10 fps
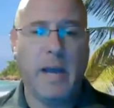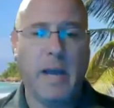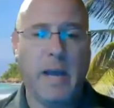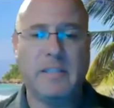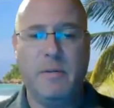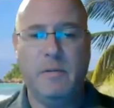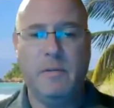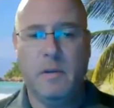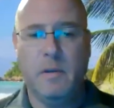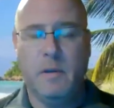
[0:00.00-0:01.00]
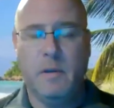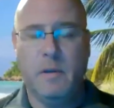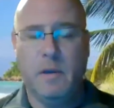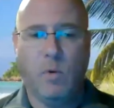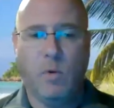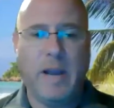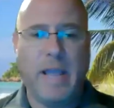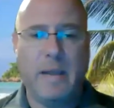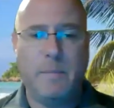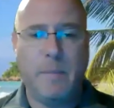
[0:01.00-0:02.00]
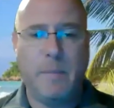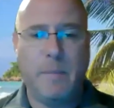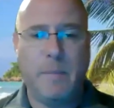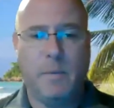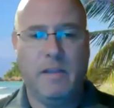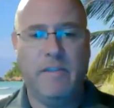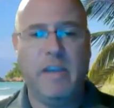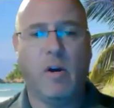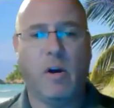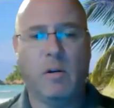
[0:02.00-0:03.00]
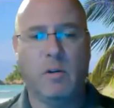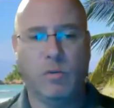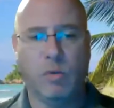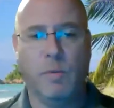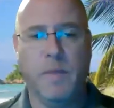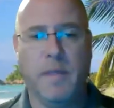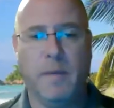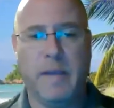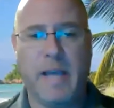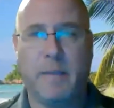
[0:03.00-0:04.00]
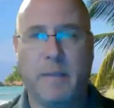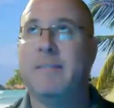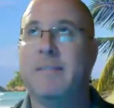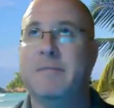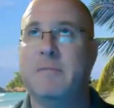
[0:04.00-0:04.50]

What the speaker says: we had about 7 or 8 people in the VR group,